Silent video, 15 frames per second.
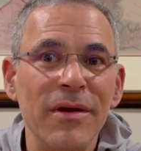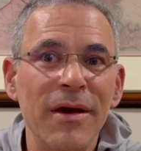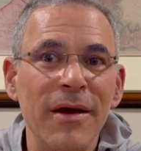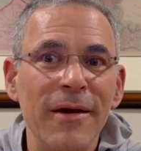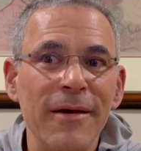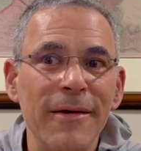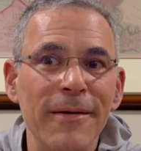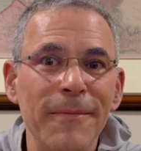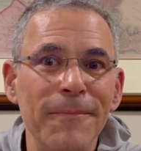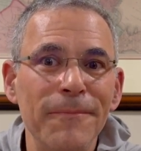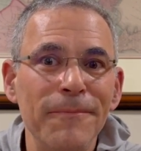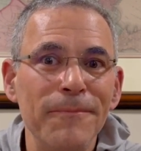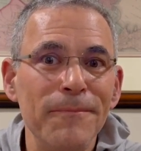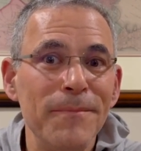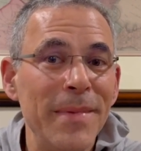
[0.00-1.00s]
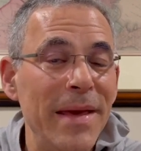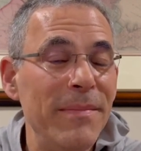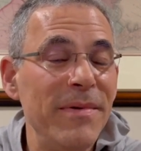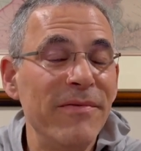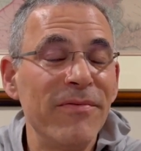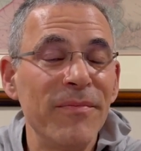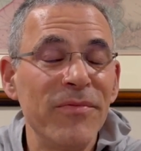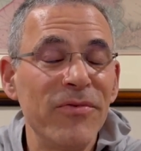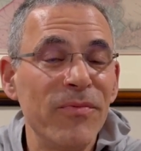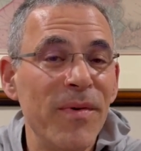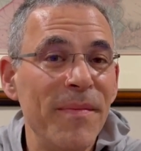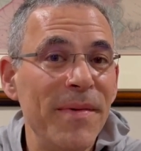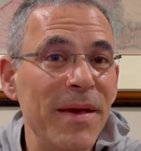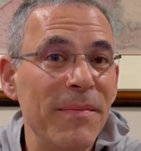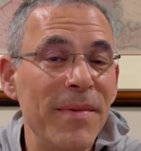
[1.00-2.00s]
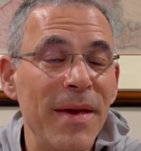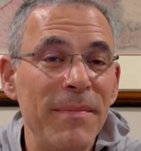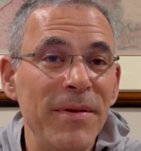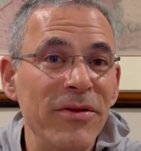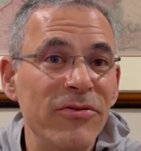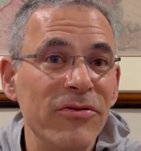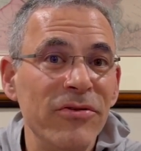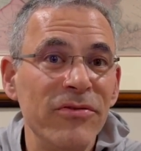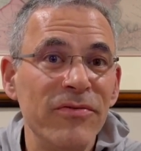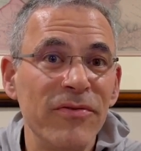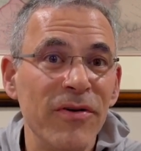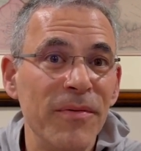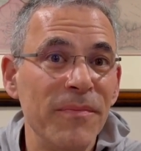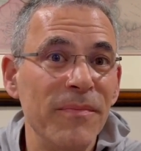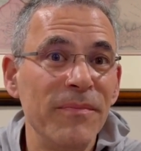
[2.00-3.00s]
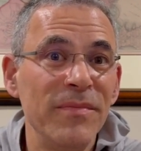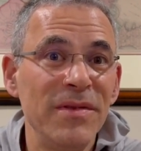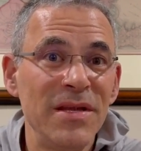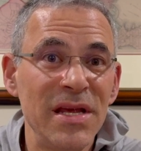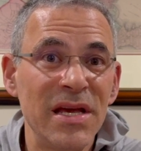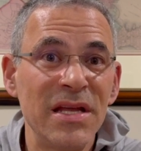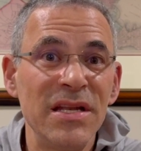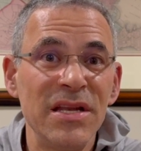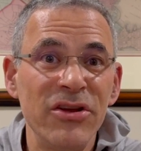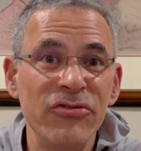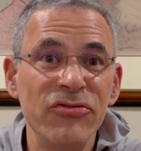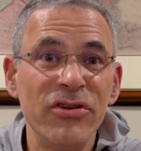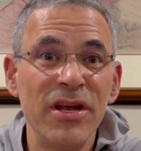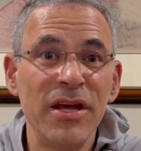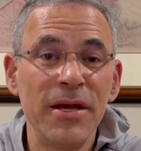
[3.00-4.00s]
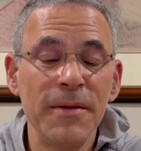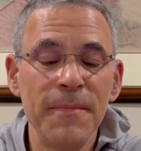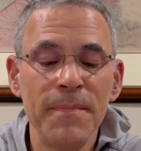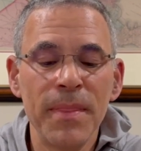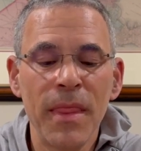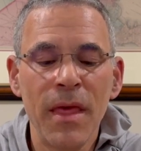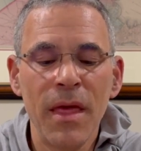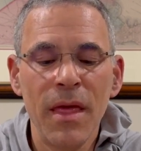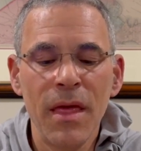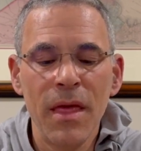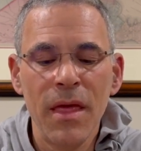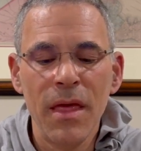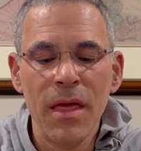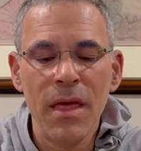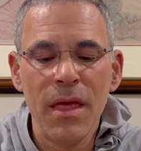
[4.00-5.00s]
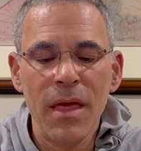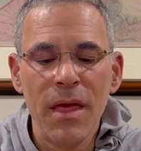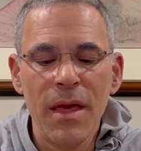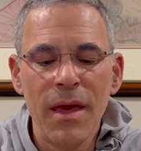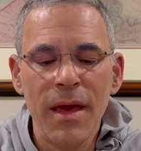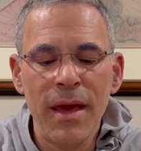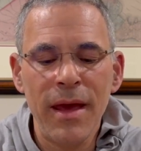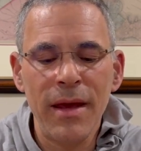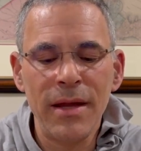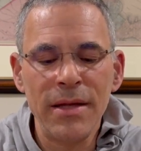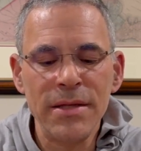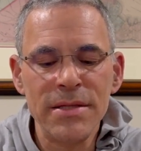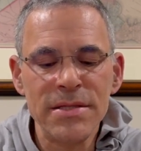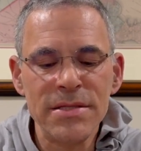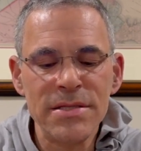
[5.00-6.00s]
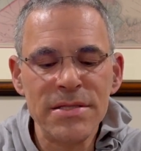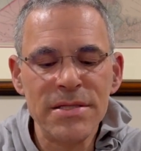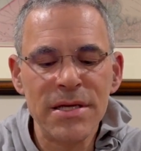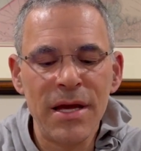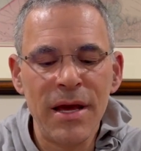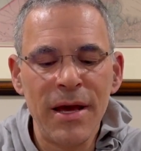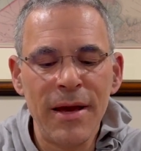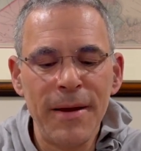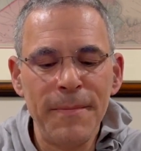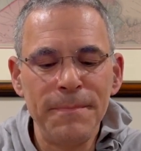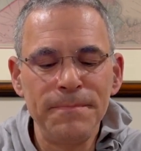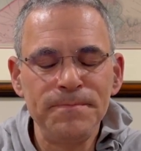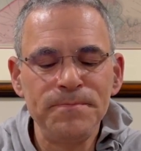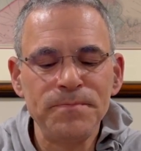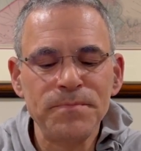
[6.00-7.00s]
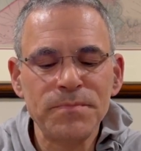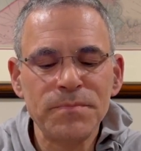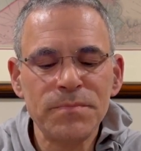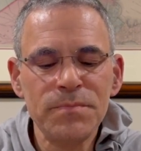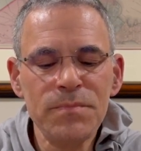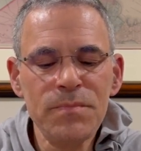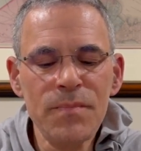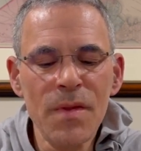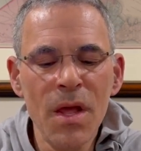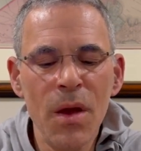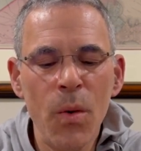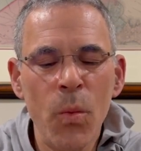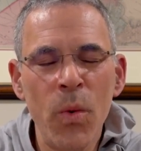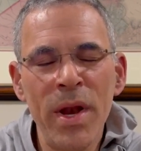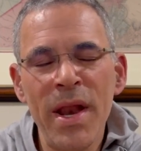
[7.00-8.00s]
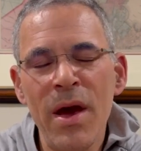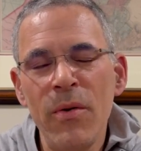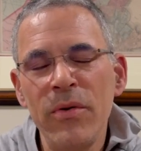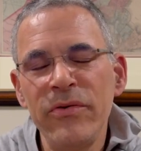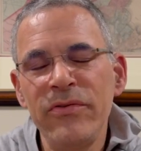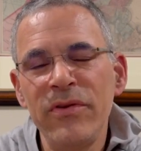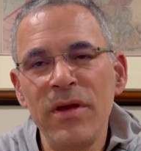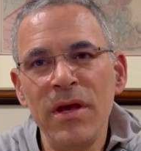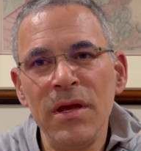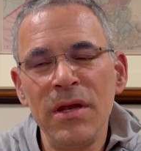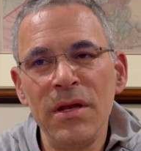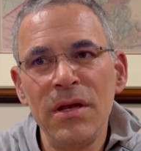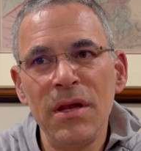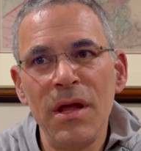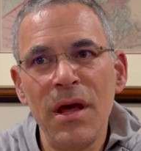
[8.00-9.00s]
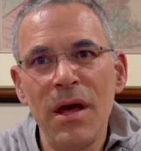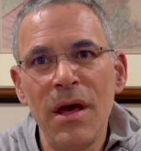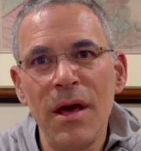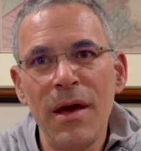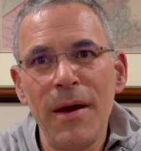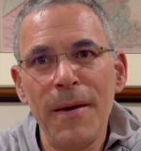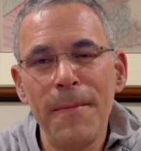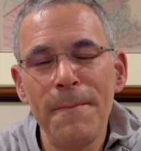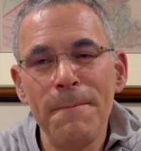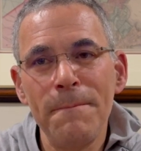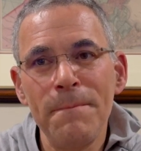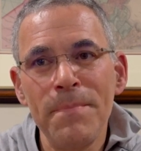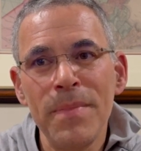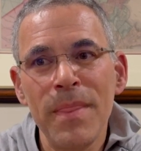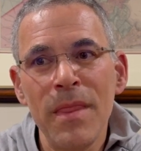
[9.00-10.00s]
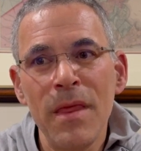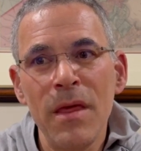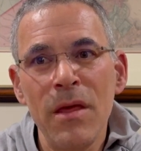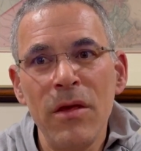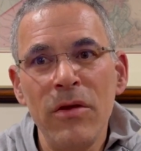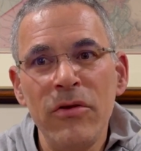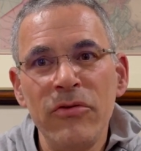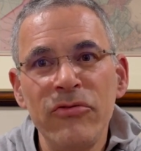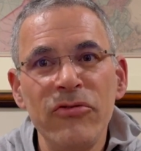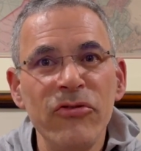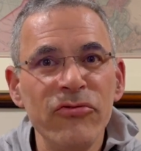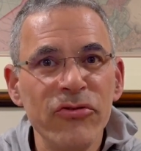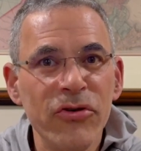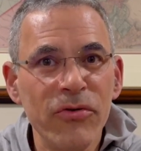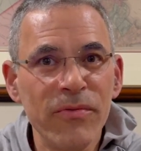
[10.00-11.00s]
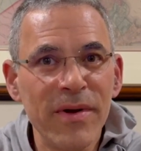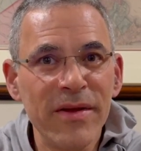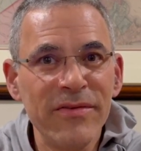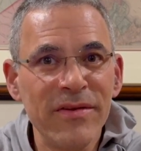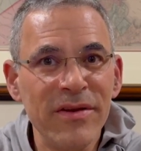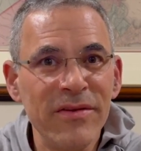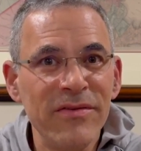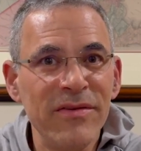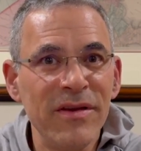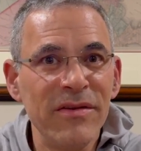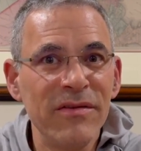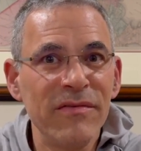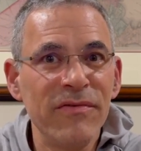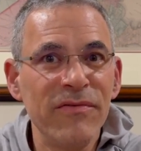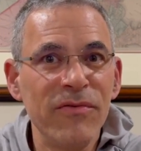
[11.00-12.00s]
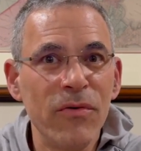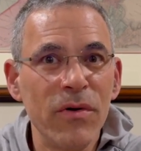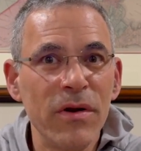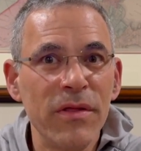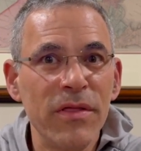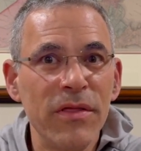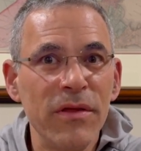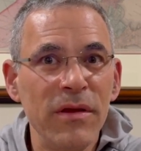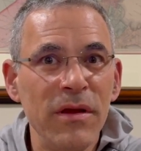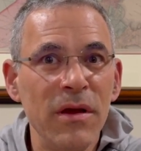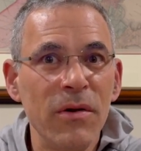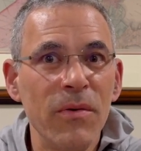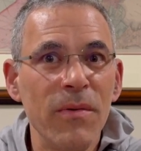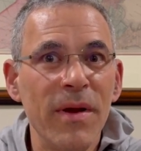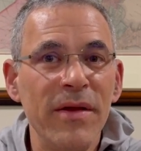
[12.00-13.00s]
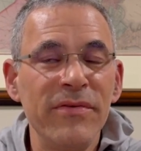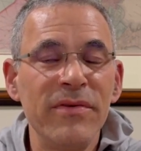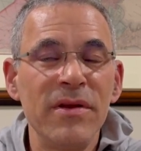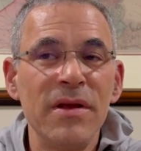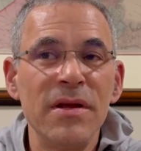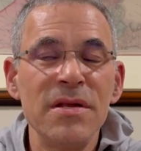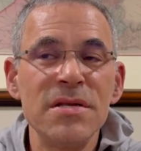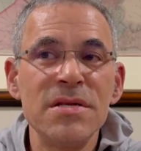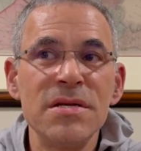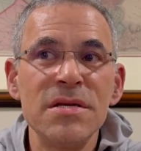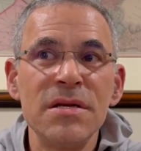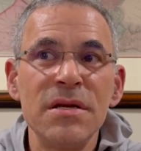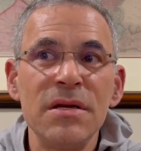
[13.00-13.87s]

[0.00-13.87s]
um, maybe from swimming, maybe just from deconditioning and um, when I was in um, surgical residency as a fourth year resident,